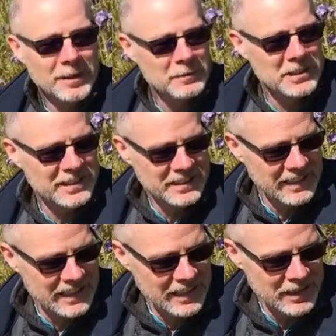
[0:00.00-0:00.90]
So I'm sitting
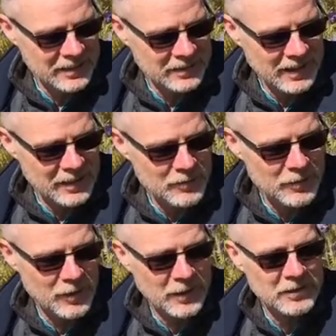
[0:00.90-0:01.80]
here in
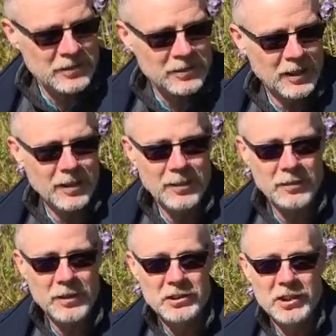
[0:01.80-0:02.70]
front of
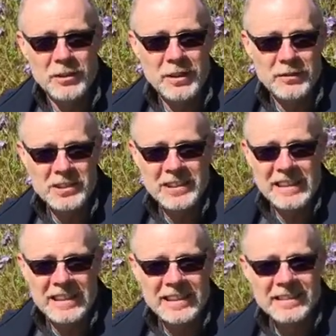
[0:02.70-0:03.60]
the showy
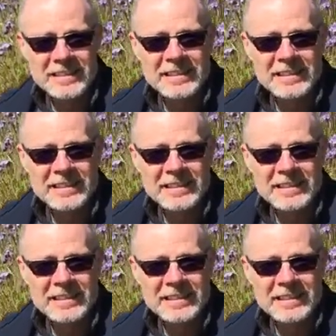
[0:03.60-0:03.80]
phacelia,